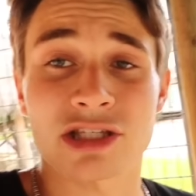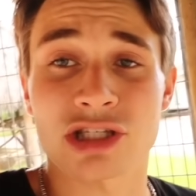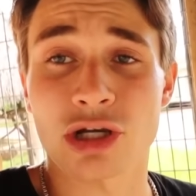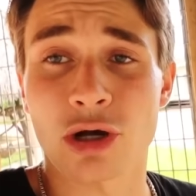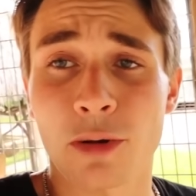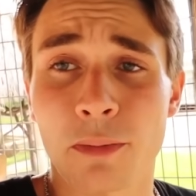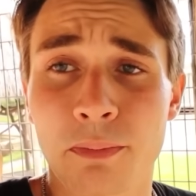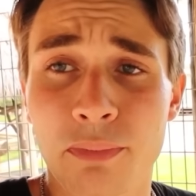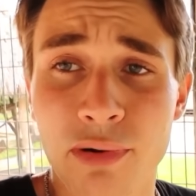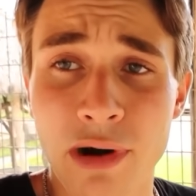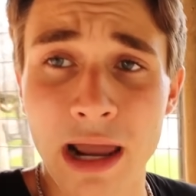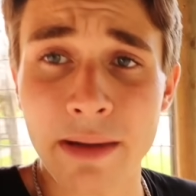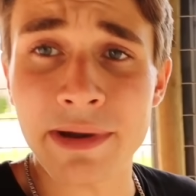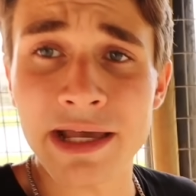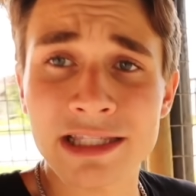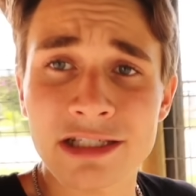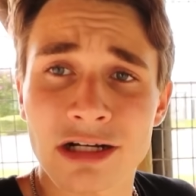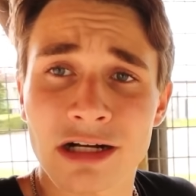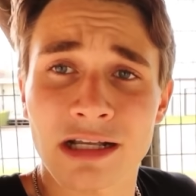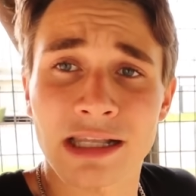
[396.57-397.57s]
So
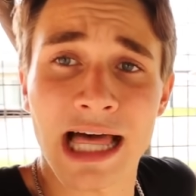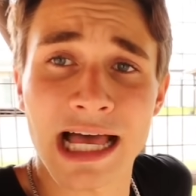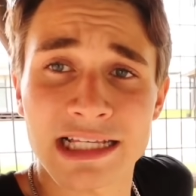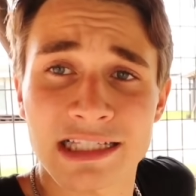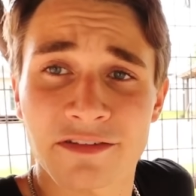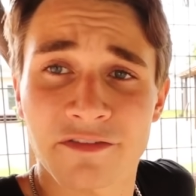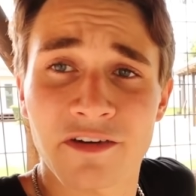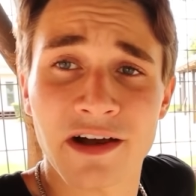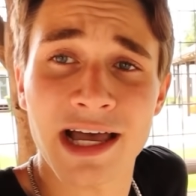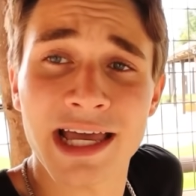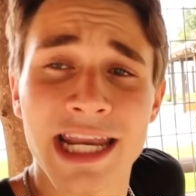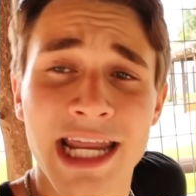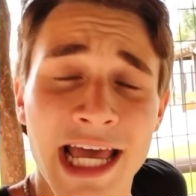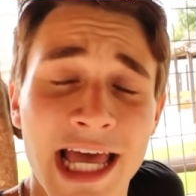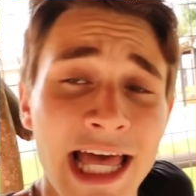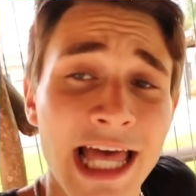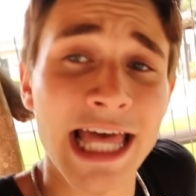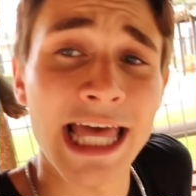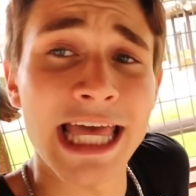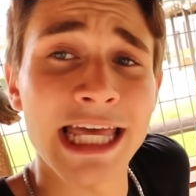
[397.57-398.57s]
primates are classified
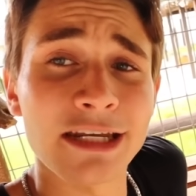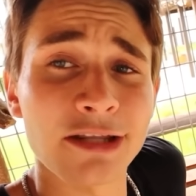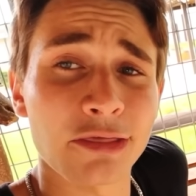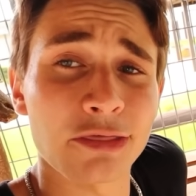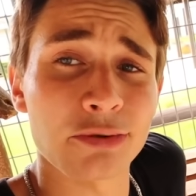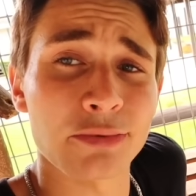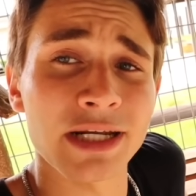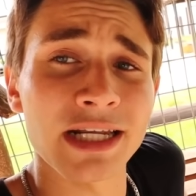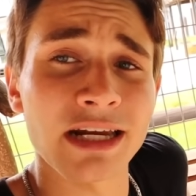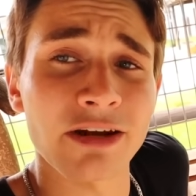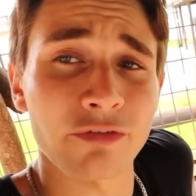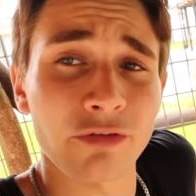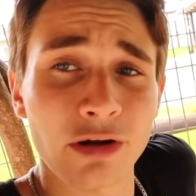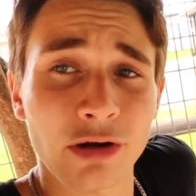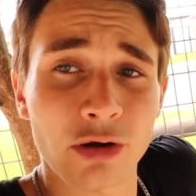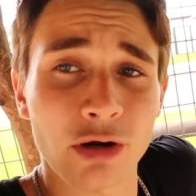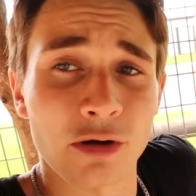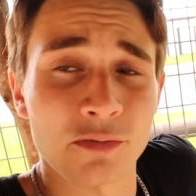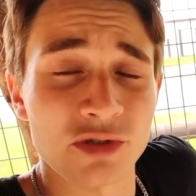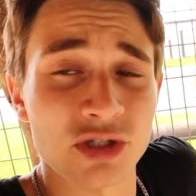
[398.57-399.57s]
into 3 different
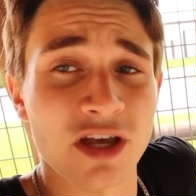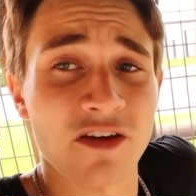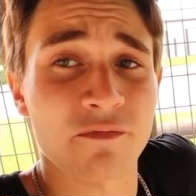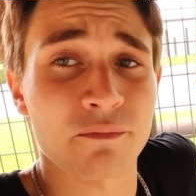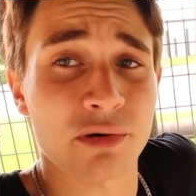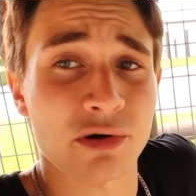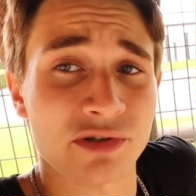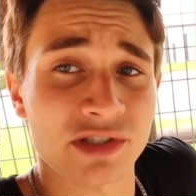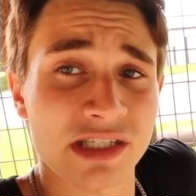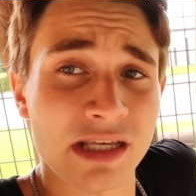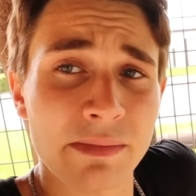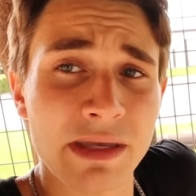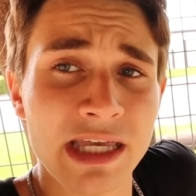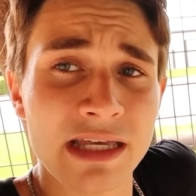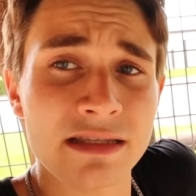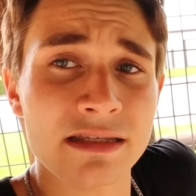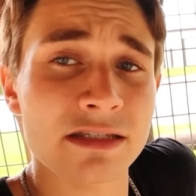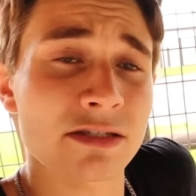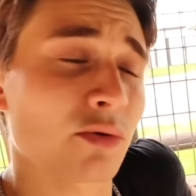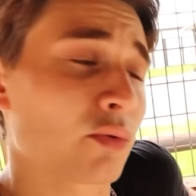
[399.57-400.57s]
groups. You have
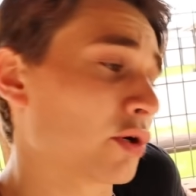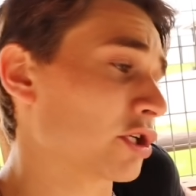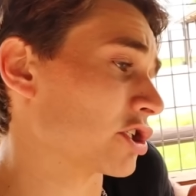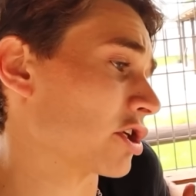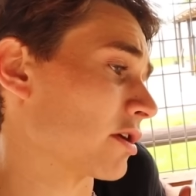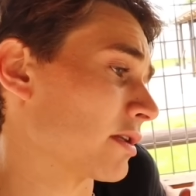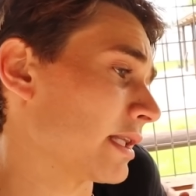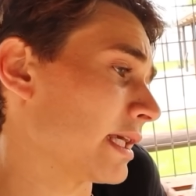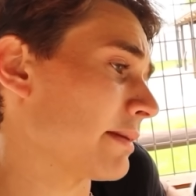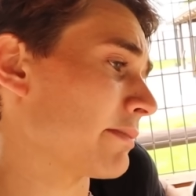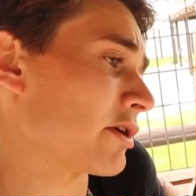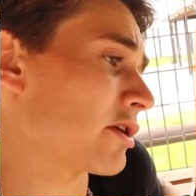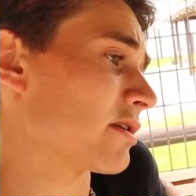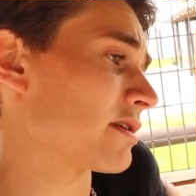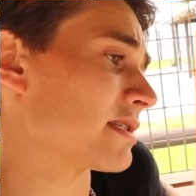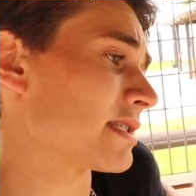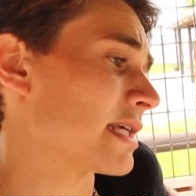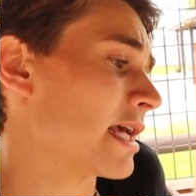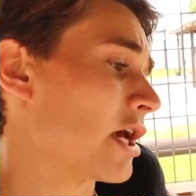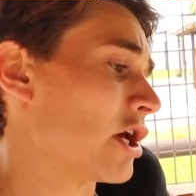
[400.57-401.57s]
prosimians, which are
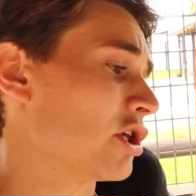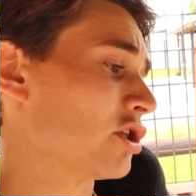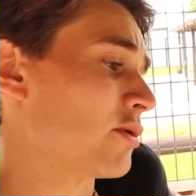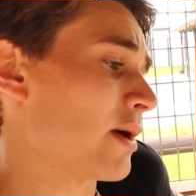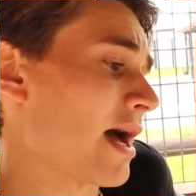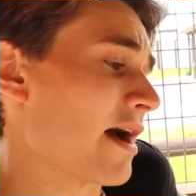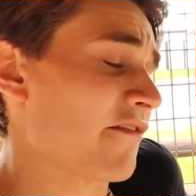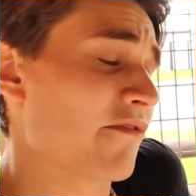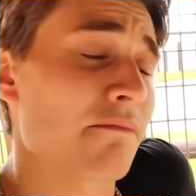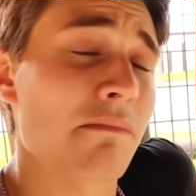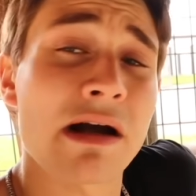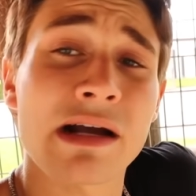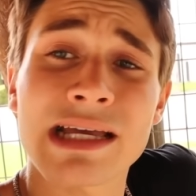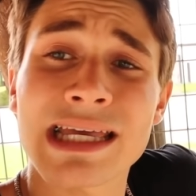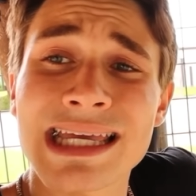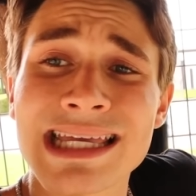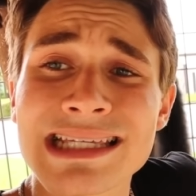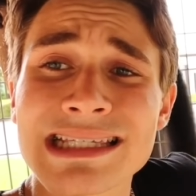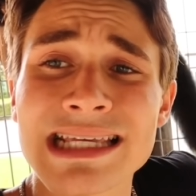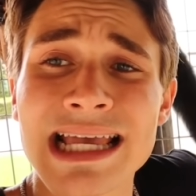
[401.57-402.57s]
lemurs, you have
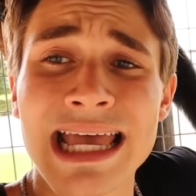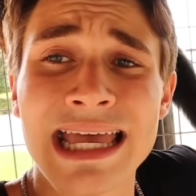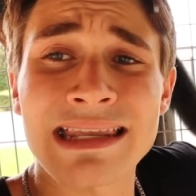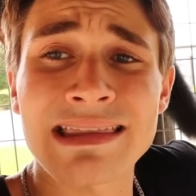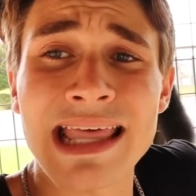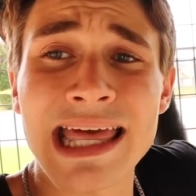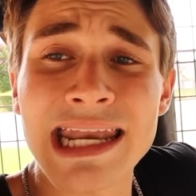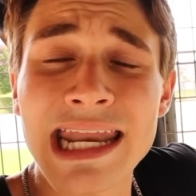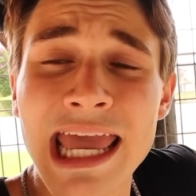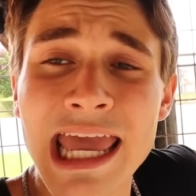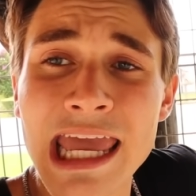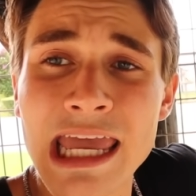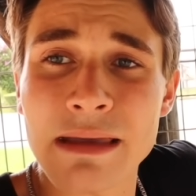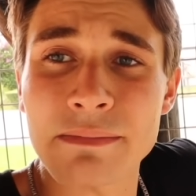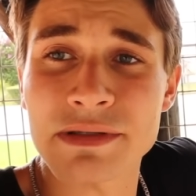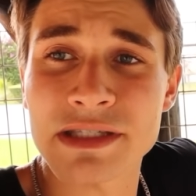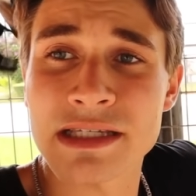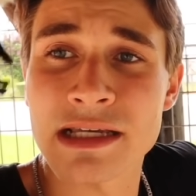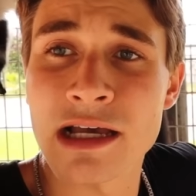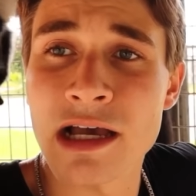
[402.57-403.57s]
monkeys, and then
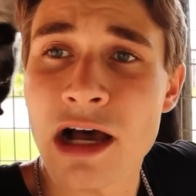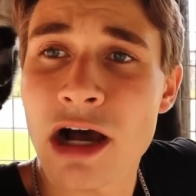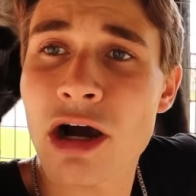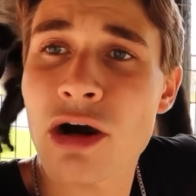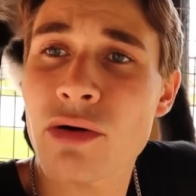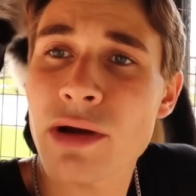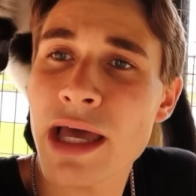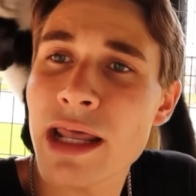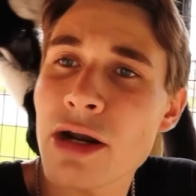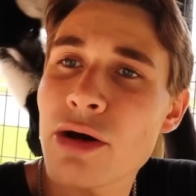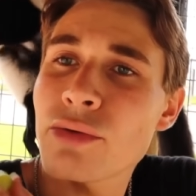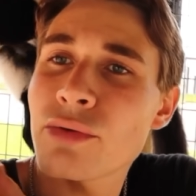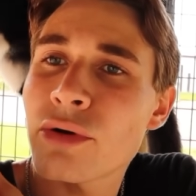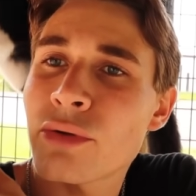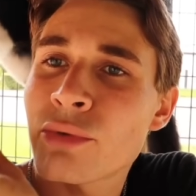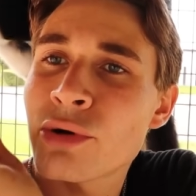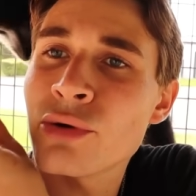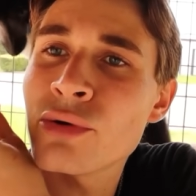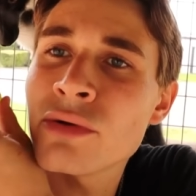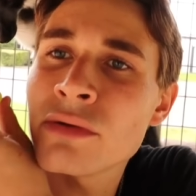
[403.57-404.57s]
apes. Oh, hello,
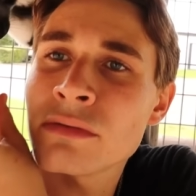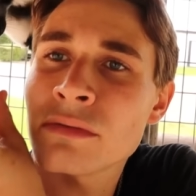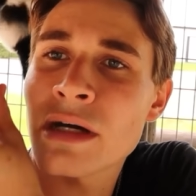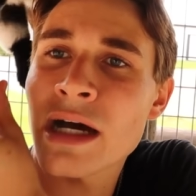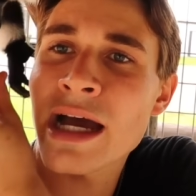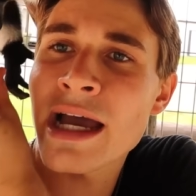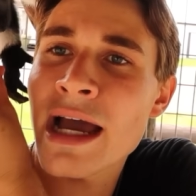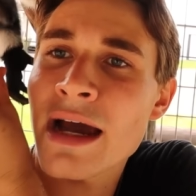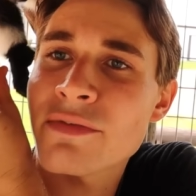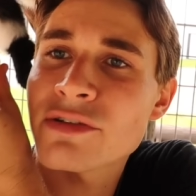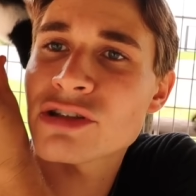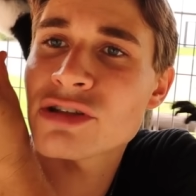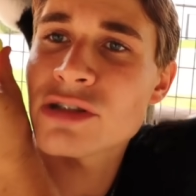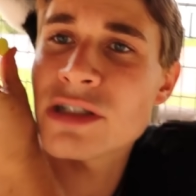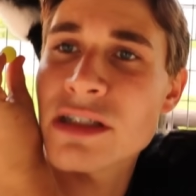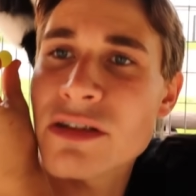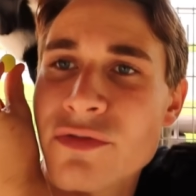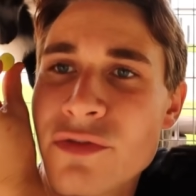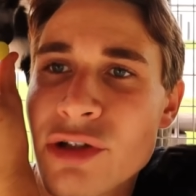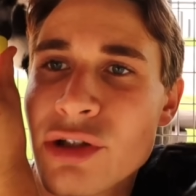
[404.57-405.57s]
Roo. I have a
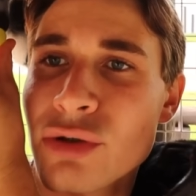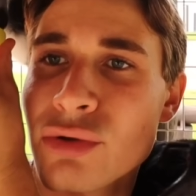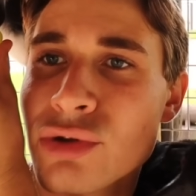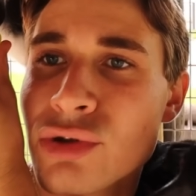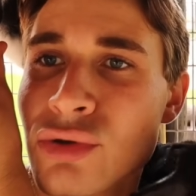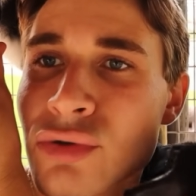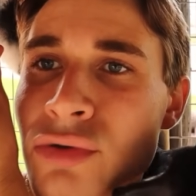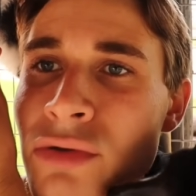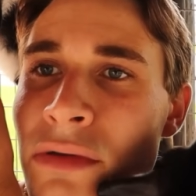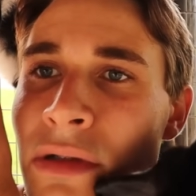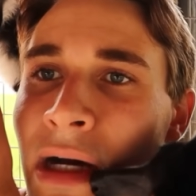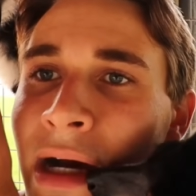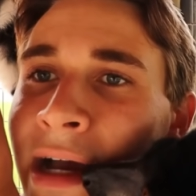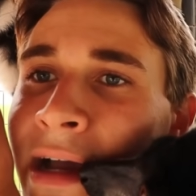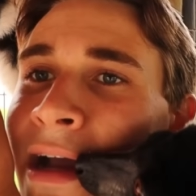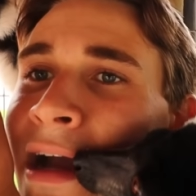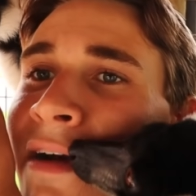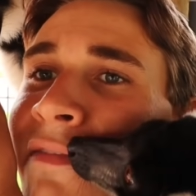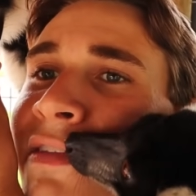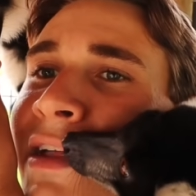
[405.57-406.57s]
treat for you too. I
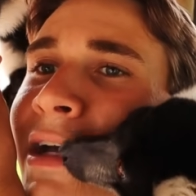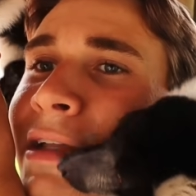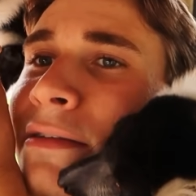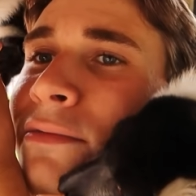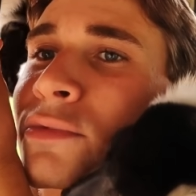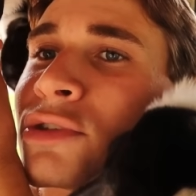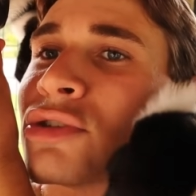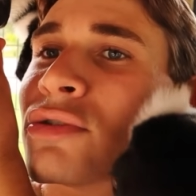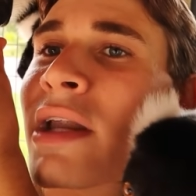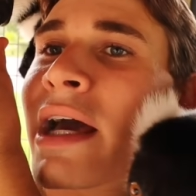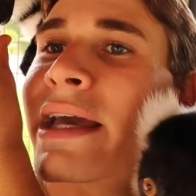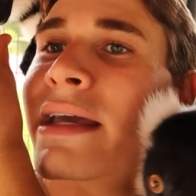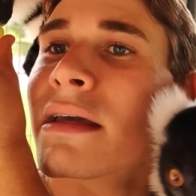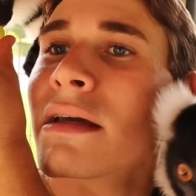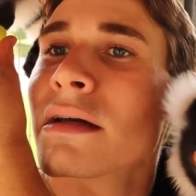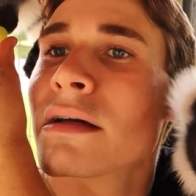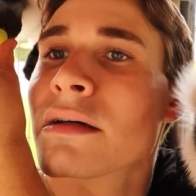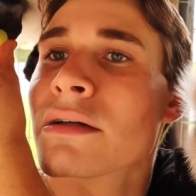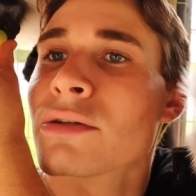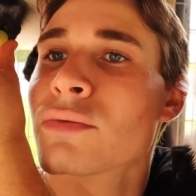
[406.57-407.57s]
have that. Would you
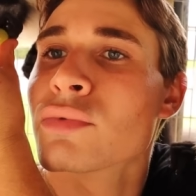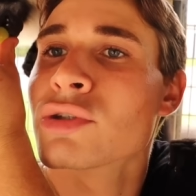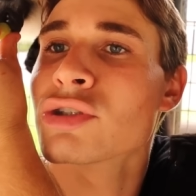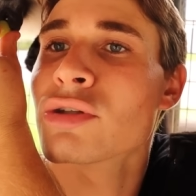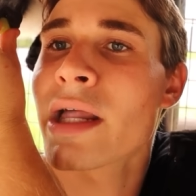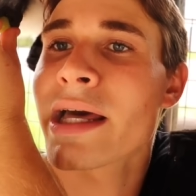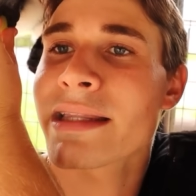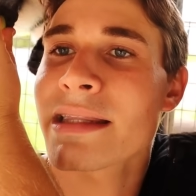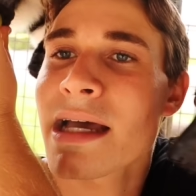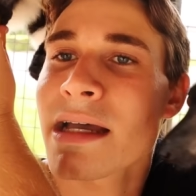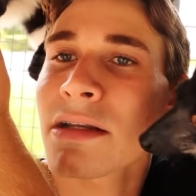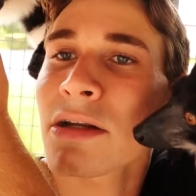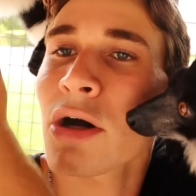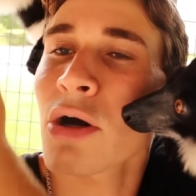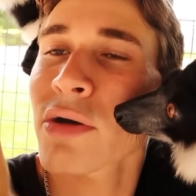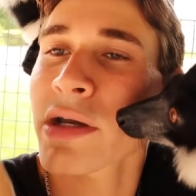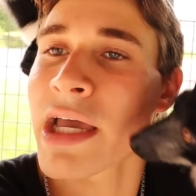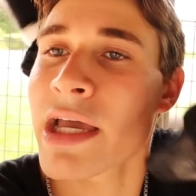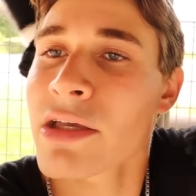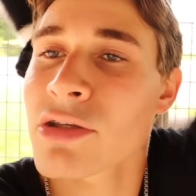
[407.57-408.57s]
like that?
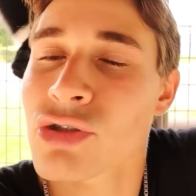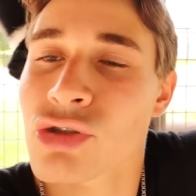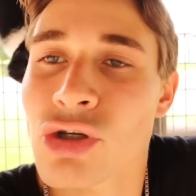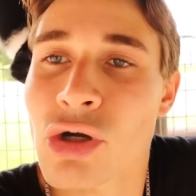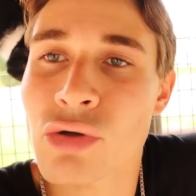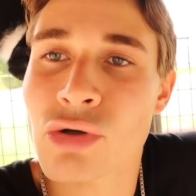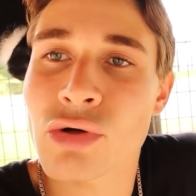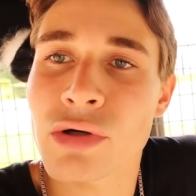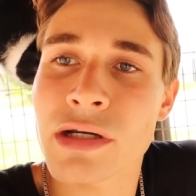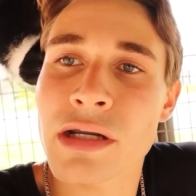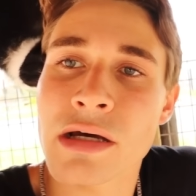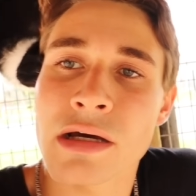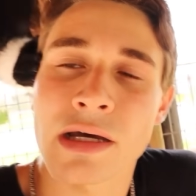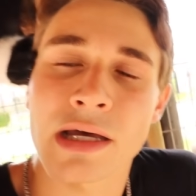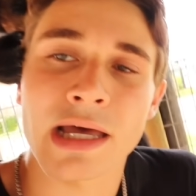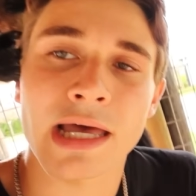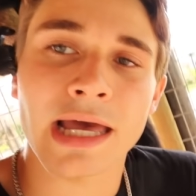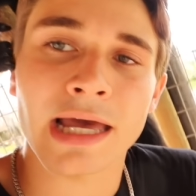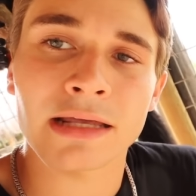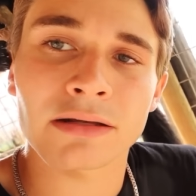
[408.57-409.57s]
Okay, so good.
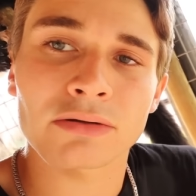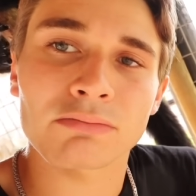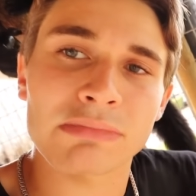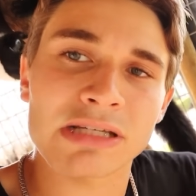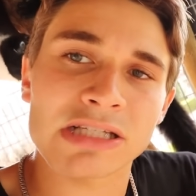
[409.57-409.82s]
And